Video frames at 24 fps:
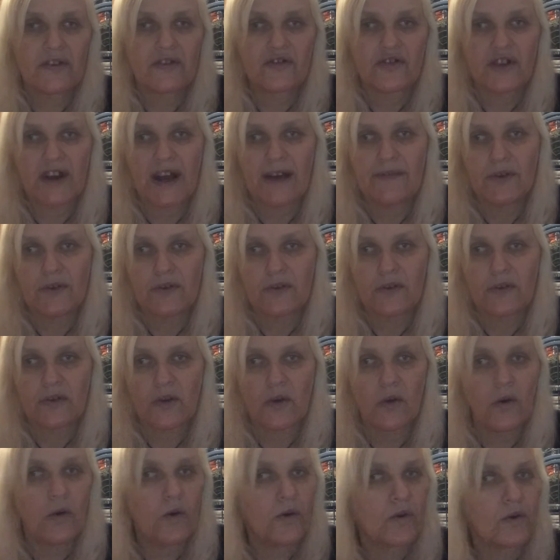travels
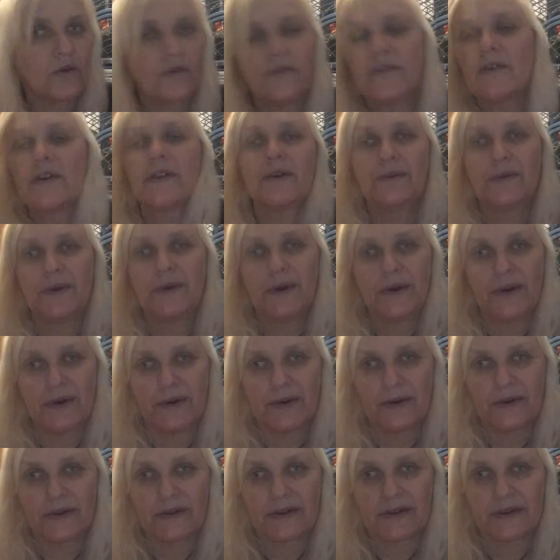all over the
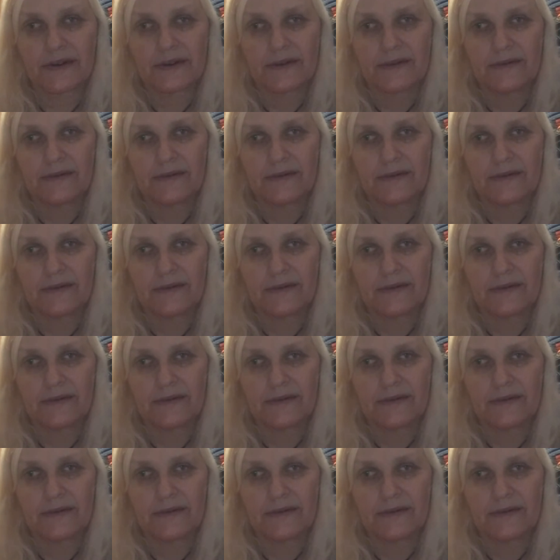world.